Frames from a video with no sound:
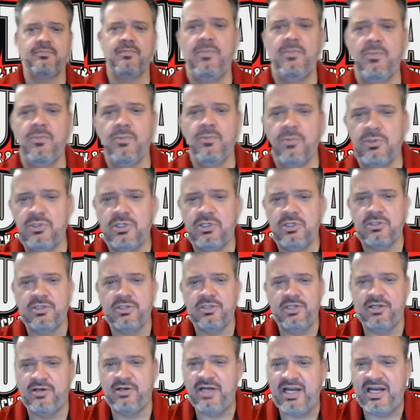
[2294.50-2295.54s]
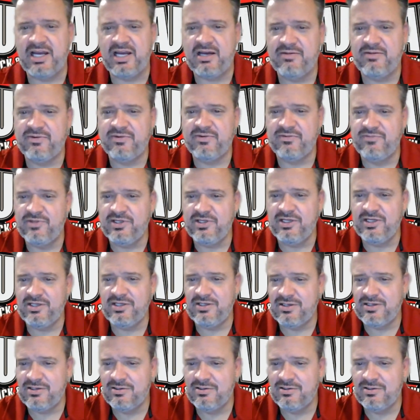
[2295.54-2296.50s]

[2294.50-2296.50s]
We'll talk to the other half of the